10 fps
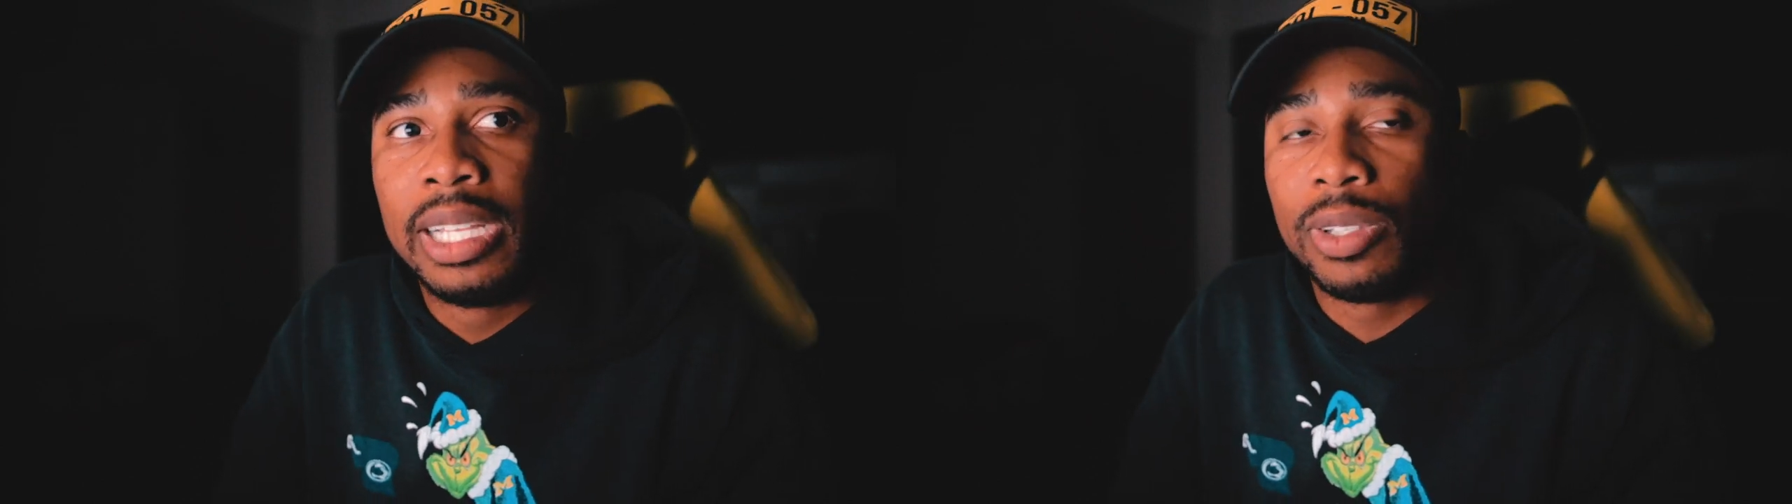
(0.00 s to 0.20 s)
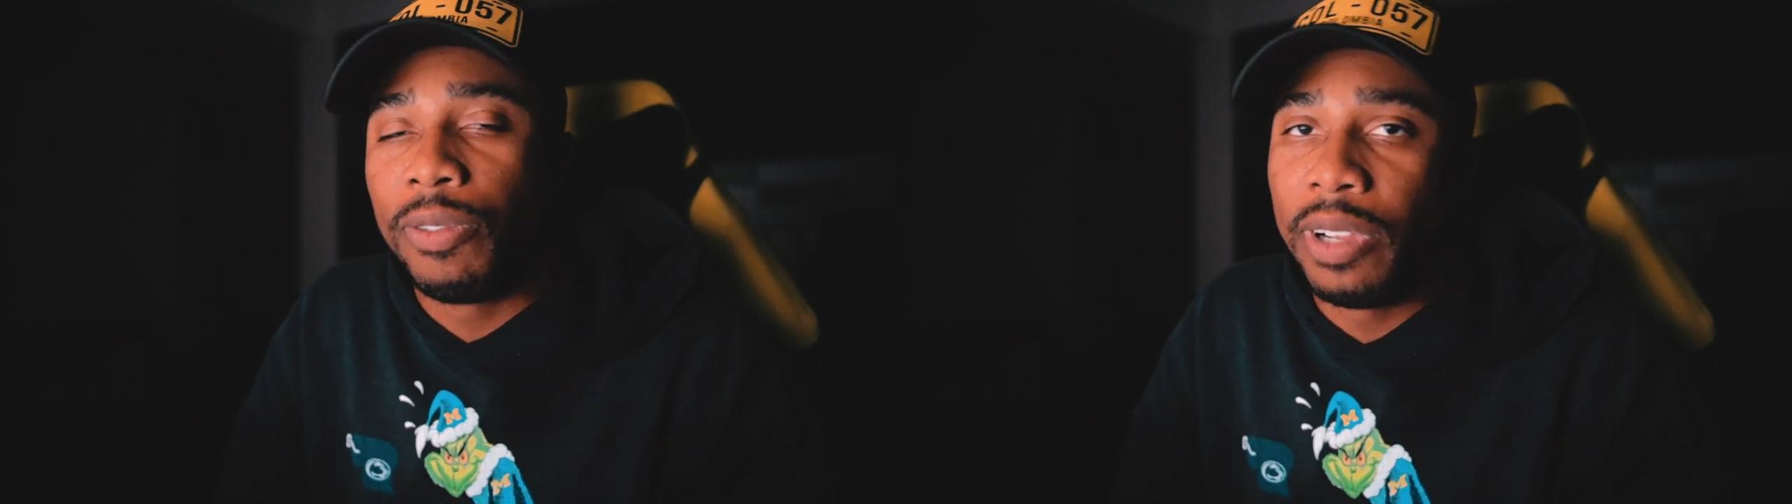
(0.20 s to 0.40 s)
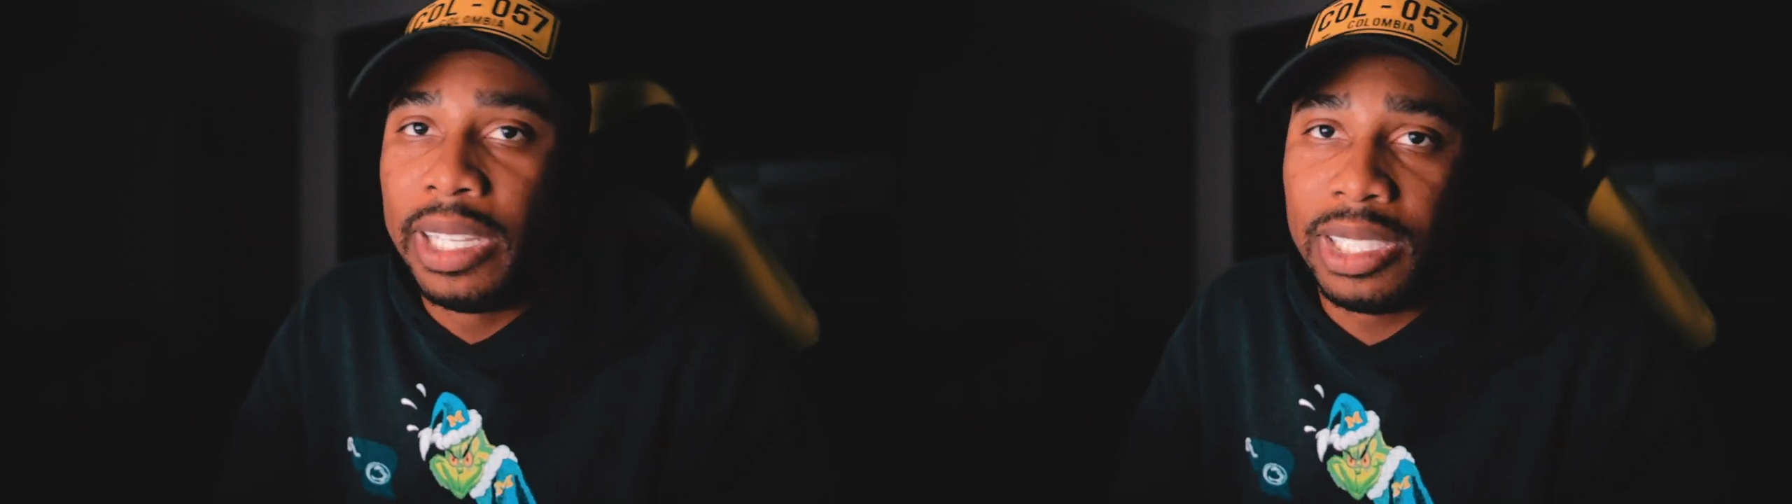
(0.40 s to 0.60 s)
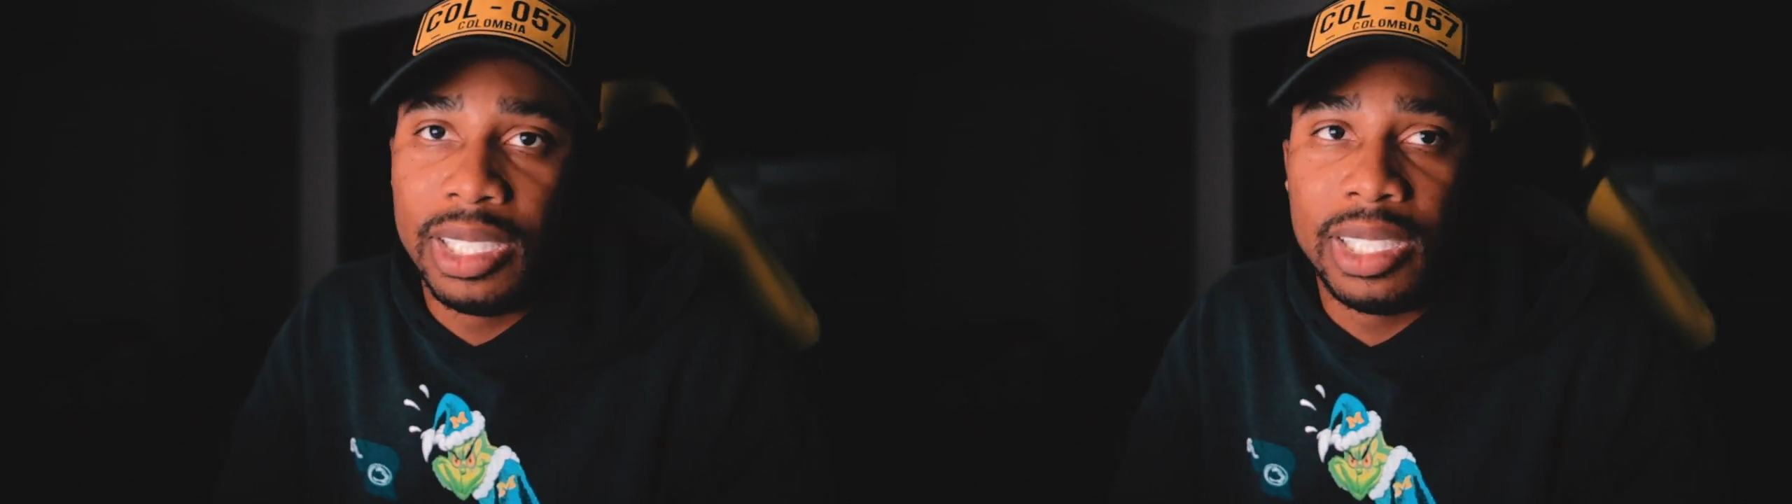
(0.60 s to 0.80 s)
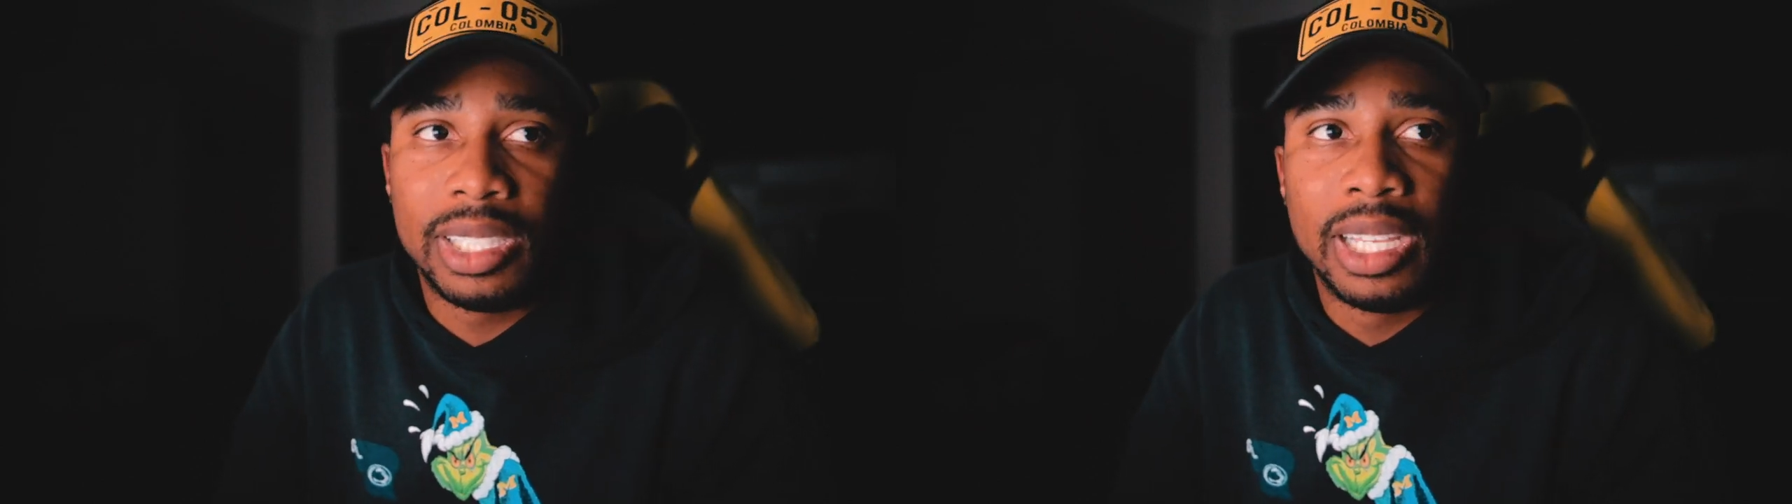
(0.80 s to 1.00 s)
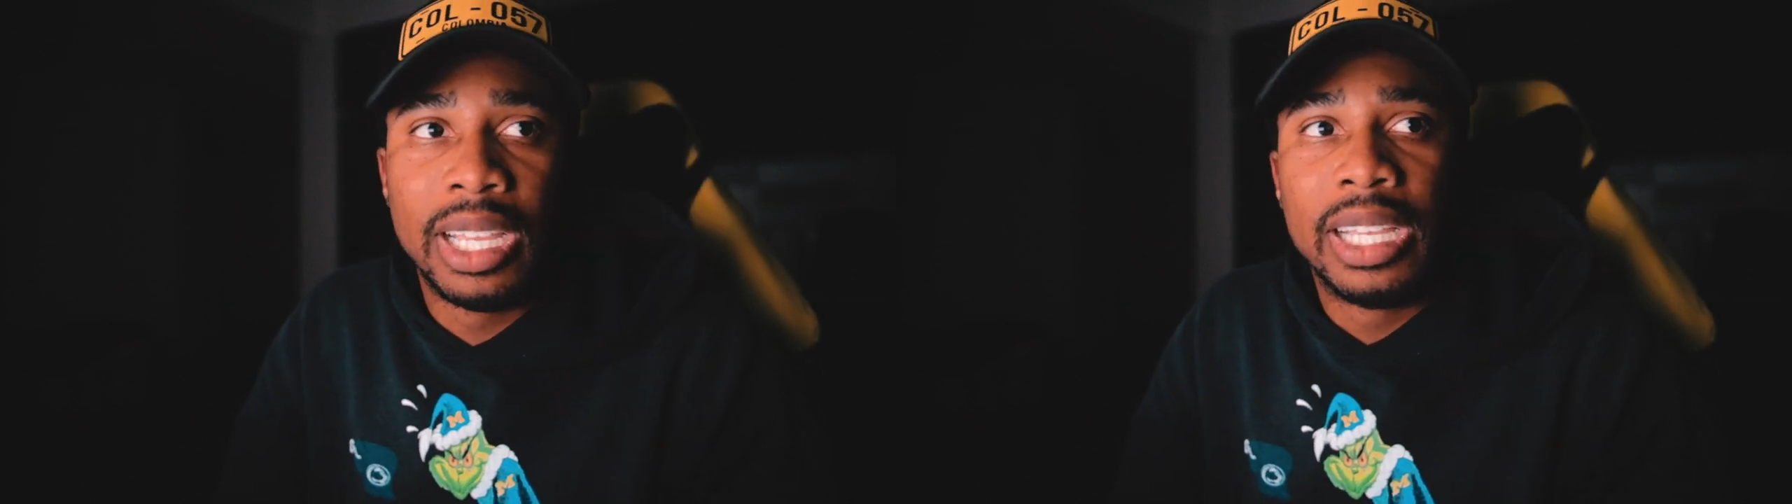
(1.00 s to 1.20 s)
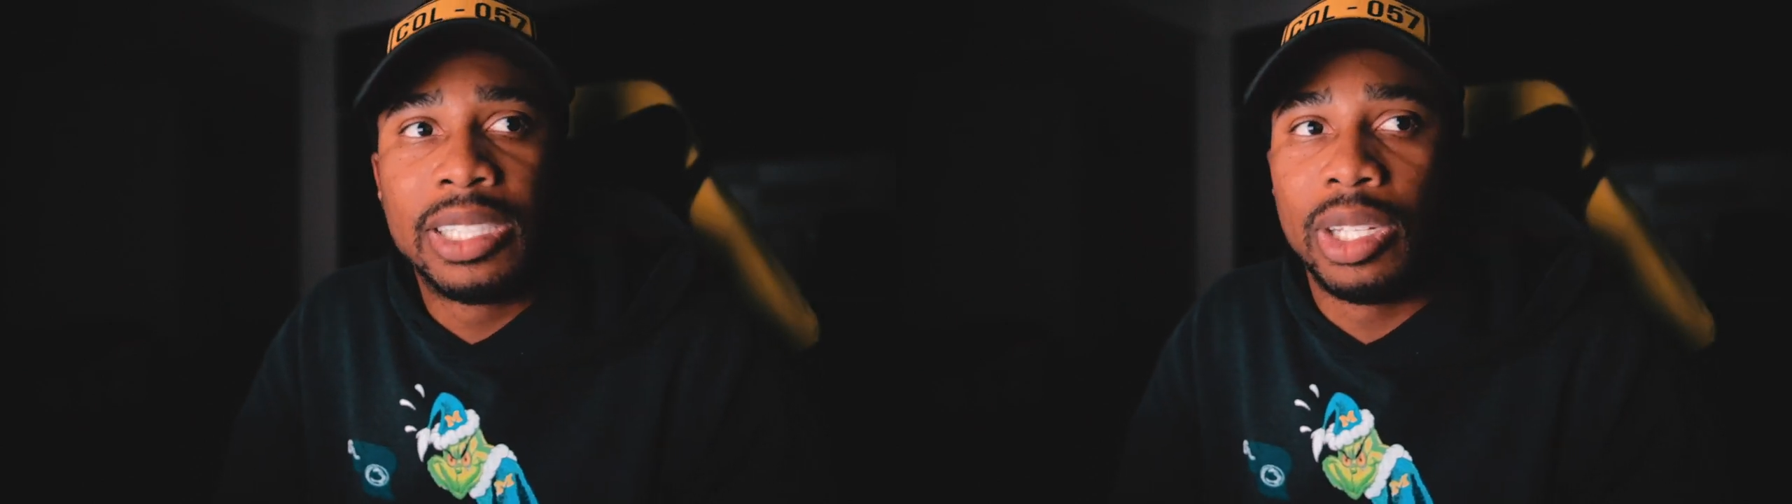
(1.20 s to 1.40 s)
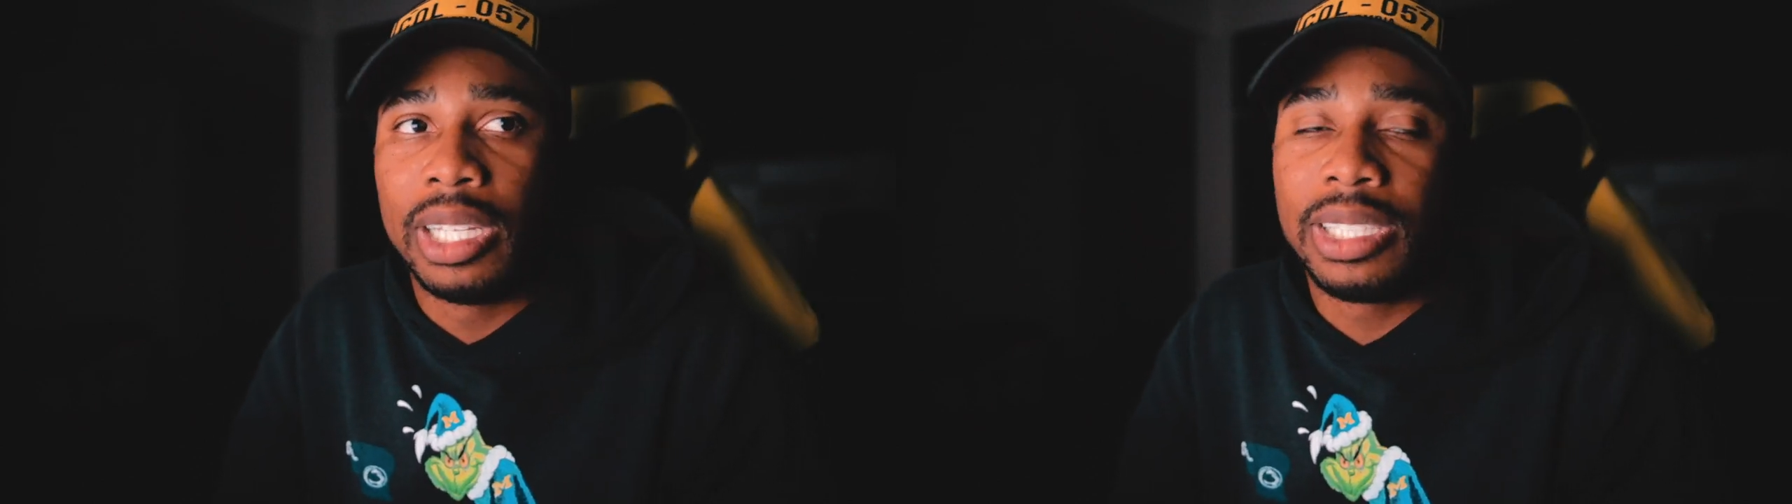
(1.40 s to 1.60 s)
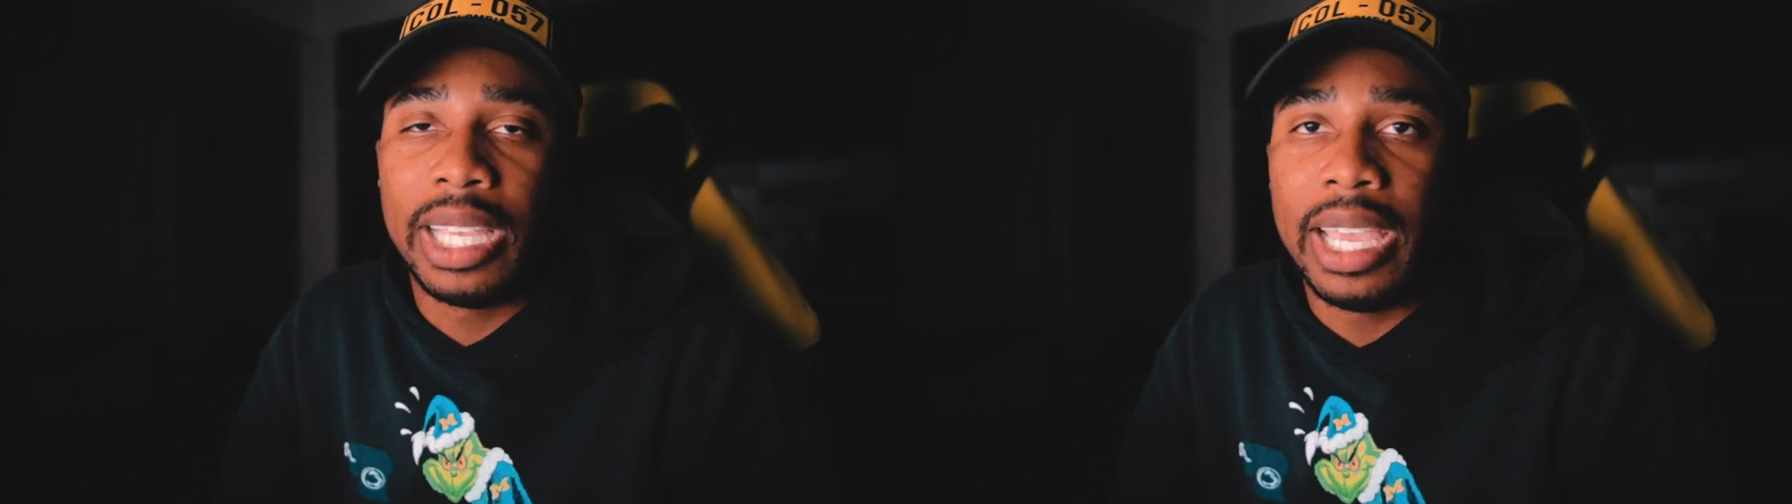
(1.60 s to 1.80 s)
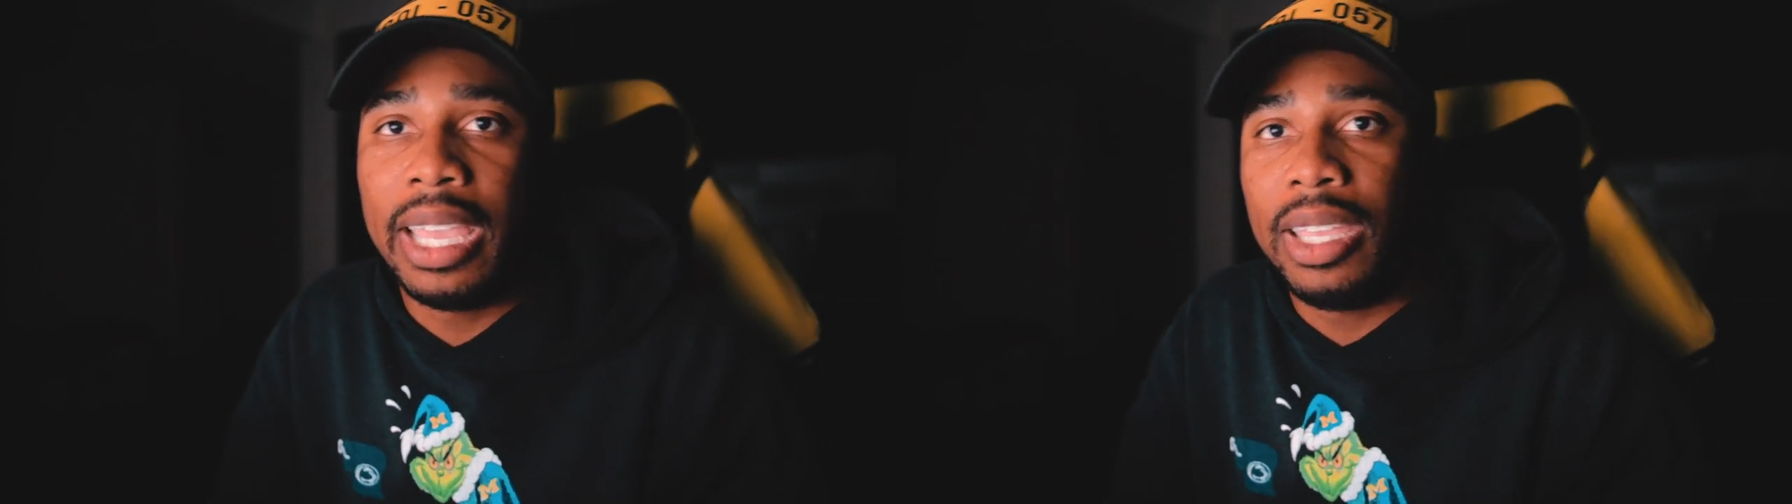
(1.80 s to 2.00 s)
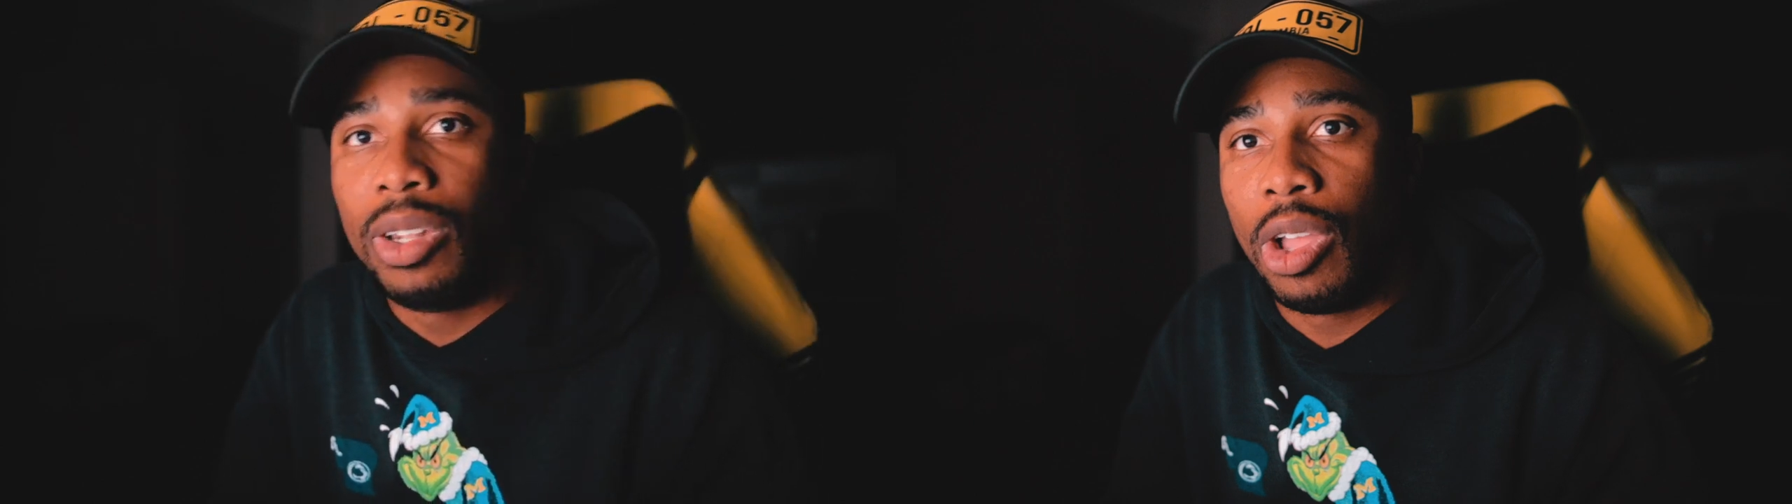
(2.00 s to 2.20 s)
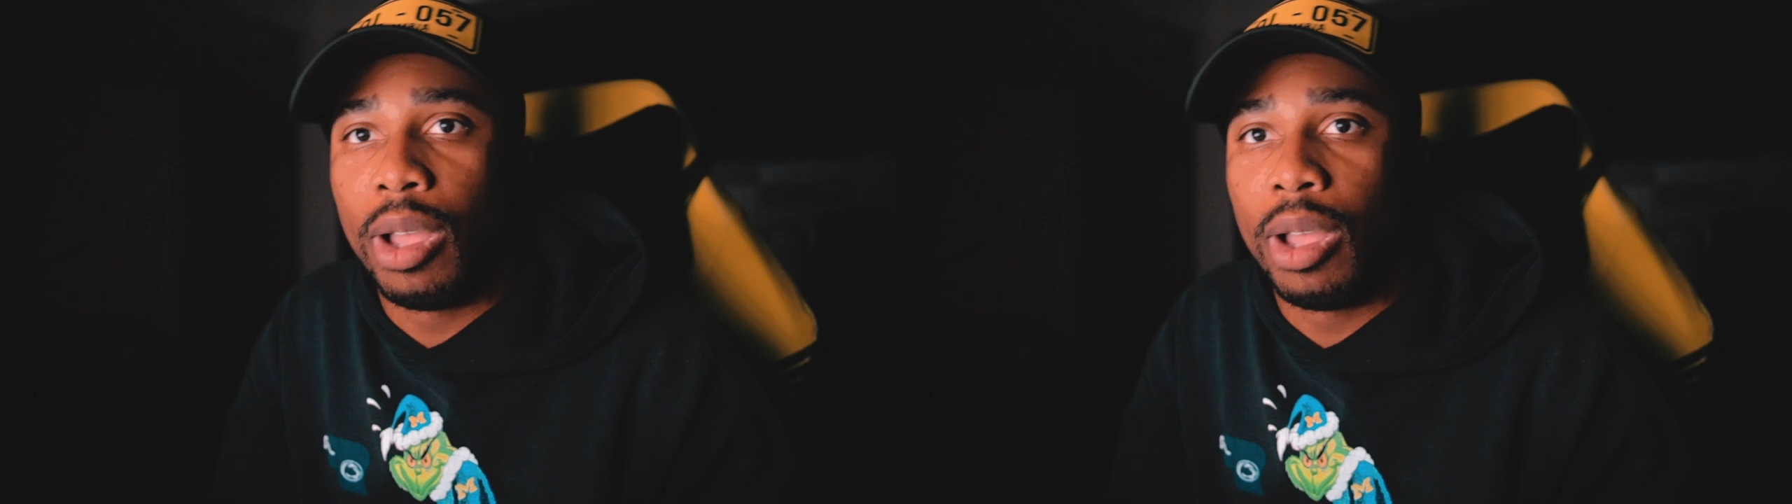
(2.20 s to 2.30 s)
So for instance, so let's say, you know,